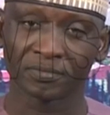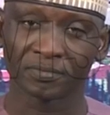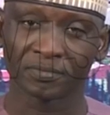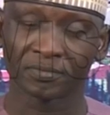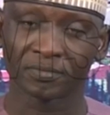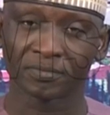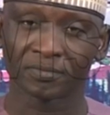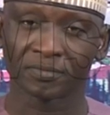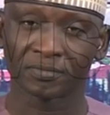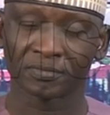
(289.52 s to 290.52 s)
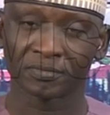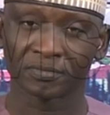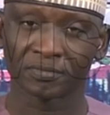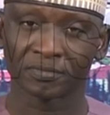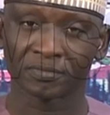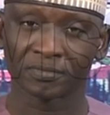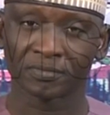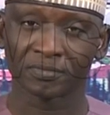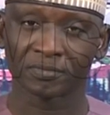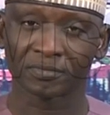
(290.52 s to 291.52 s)

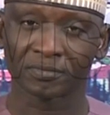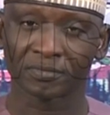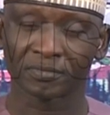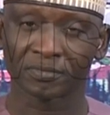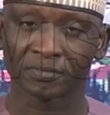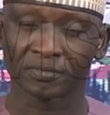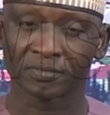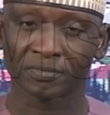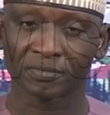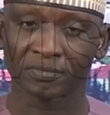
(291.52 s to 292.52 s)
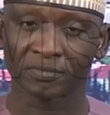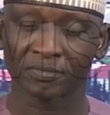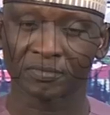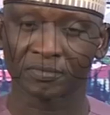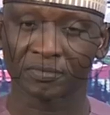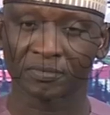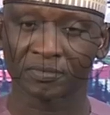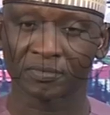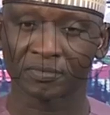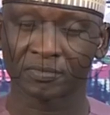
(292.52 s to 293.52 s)

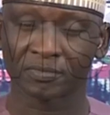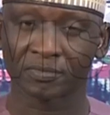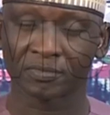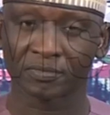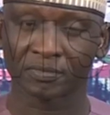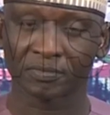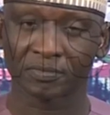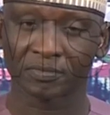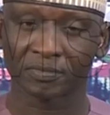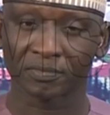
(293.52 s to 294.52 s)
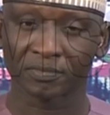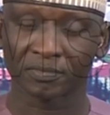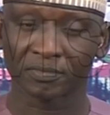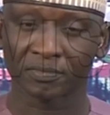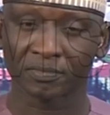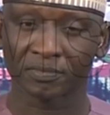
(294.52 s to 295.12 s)
No words are spoken by the person on screen.